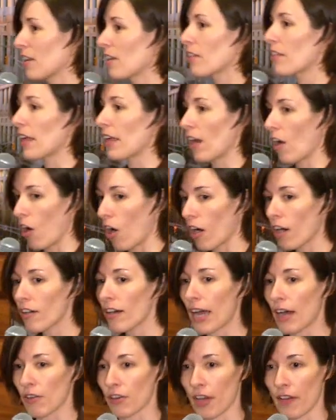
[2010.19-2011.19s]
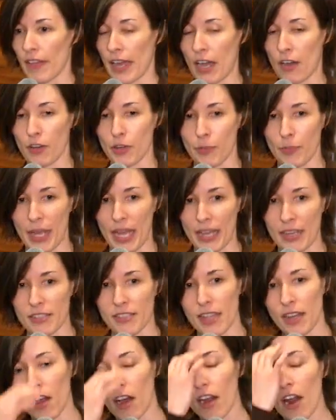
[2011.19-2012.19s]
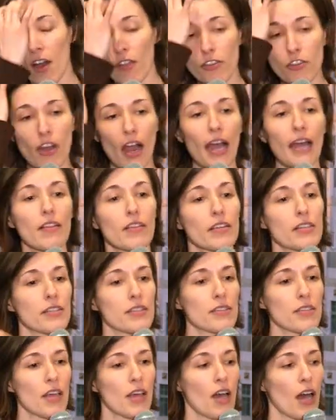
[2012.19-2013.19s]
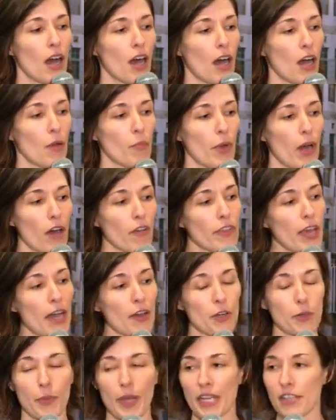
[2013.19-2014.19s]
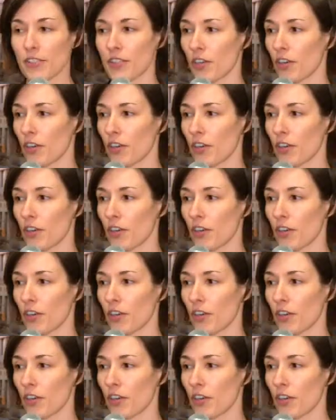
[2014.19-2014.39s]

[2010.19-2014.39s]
that are out on the Outer Banks and on other islands um, of the Outer Banks.